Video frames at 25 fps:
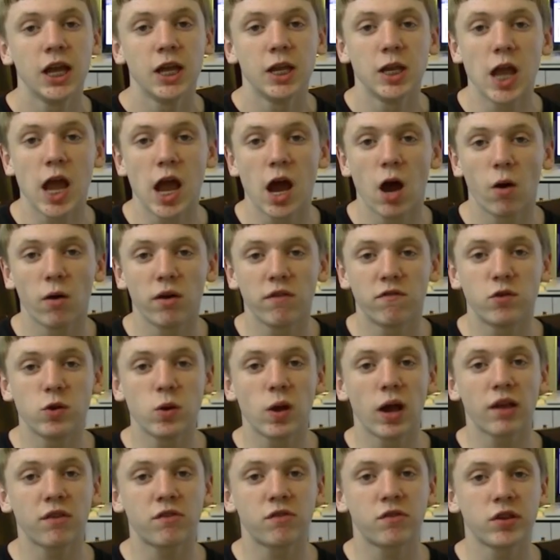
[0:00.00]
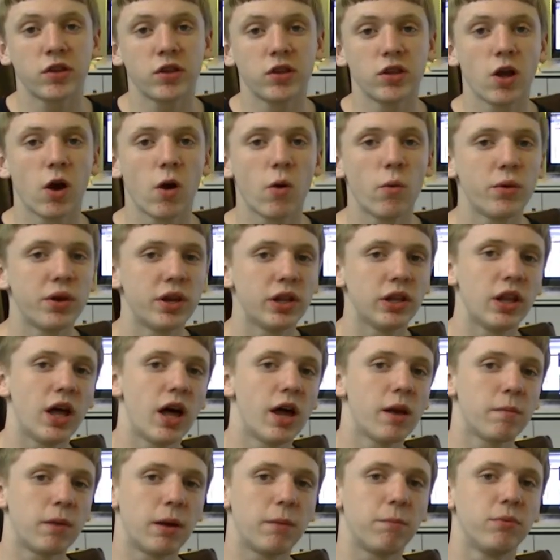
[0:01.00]
Now, if you guys didn't know, in a
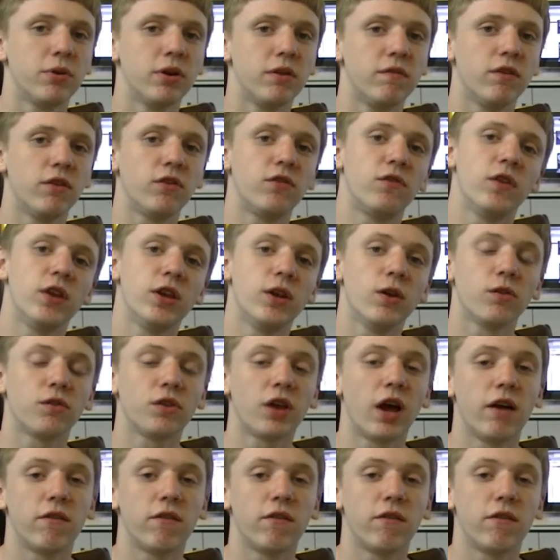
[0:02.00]
lot of my previous videos,